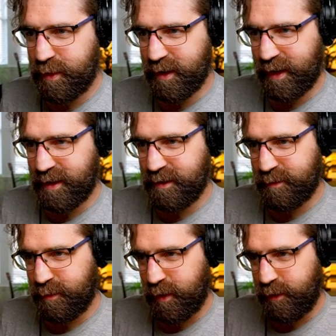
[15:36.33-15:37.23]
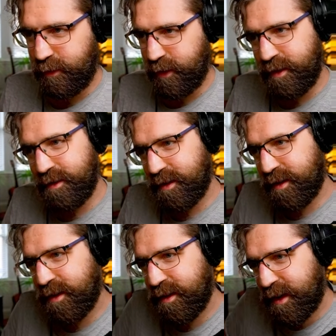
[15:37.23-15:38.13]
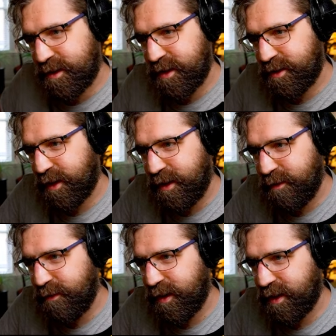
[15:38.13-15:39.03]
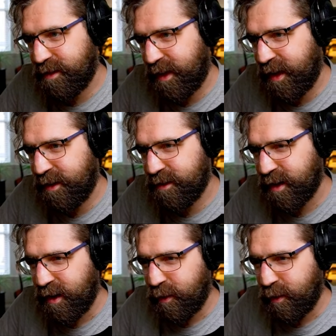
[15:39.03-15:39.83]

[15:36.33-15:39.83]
but like it's more fun to actually try and figure this out.